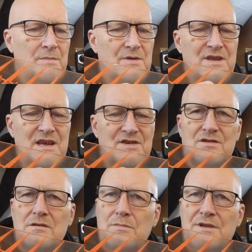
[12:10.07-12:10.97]
but
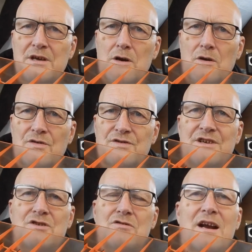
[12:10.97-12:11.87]
this with the gloss
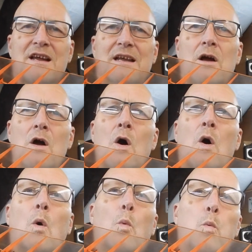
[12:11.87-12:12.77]
is cracking.
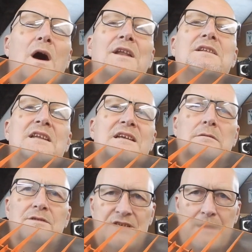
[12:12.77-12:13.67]
One
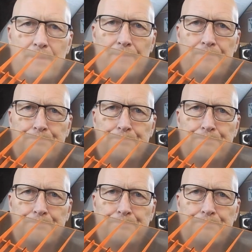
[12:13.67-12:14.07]
little tip: